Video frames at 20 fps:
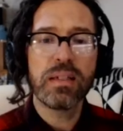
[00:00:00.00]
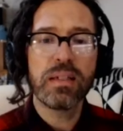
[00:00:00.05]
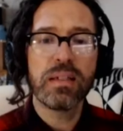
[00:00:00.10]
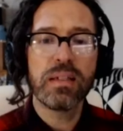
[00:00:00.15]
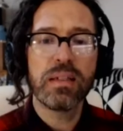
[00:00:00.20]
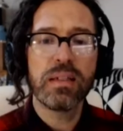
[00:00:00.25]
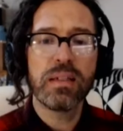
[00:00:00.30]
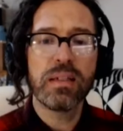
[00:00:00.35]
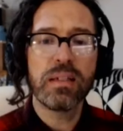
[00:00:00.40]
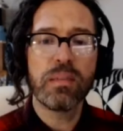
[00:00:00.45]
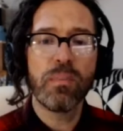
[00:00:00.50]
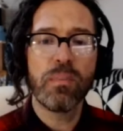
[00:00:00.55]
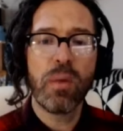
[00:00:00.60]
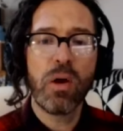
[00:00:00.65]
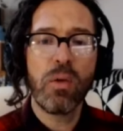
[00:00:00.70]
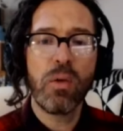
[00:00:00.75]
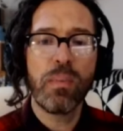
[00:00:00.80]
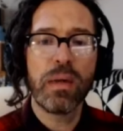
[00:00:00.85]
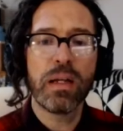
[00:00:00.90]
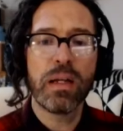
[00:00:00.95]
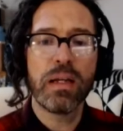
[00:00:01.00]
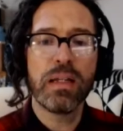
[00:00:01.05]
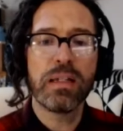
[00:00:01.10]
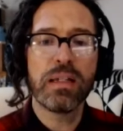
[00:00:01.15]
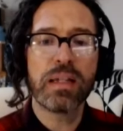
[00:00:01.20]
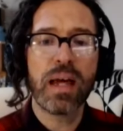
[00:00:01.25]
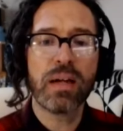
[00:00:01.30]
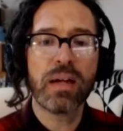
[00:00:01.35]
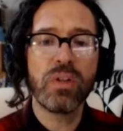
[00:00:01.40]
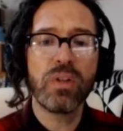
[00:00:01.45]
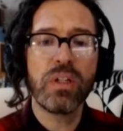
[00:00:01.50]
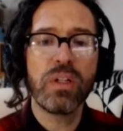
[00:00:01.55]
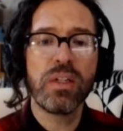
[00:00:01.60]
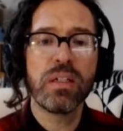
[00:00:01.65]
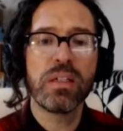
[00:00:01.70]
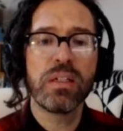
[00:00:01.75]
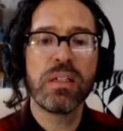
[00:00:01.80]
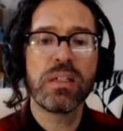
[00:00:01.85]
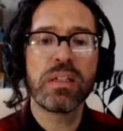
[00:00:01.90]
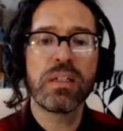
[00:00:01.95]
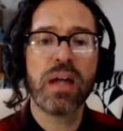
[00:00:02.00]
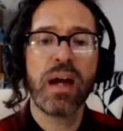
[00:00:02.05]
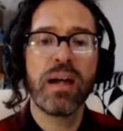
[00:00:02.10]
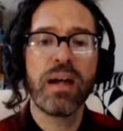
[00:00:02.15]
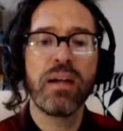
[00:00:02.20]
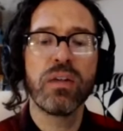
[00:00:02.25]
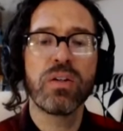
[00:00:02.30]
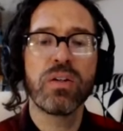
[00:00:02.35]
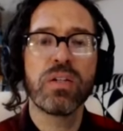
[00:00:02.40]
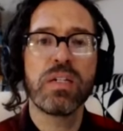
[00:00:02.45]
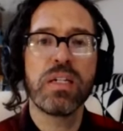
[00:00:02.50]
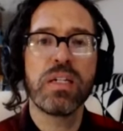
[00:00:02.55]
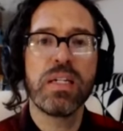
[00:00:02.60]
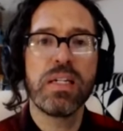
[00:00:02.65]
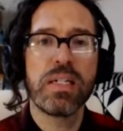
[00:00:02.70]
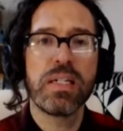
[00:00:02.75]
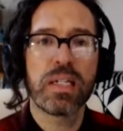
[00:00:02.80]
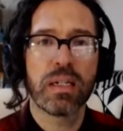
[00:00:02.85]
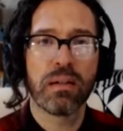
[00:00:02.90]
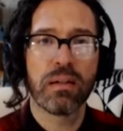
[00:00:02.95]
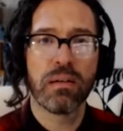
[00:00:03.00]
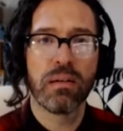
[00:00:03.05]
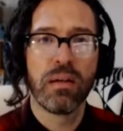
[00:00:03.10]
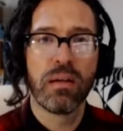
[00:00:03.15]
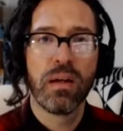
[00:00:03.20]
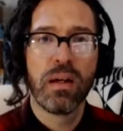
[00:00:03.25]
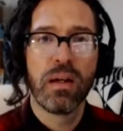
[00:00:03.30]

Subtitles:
this moment is actually an entire season